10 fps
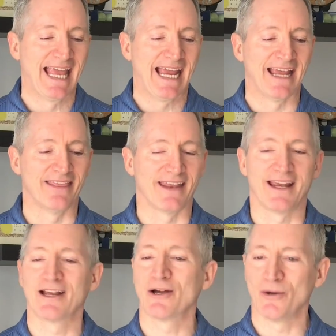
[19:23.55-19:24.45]
And then
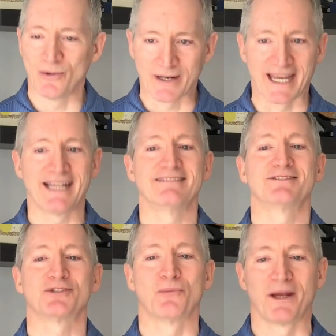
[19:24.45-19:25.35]
I go, okay,
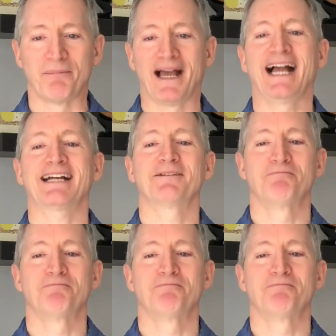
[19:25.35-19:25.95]
so went back,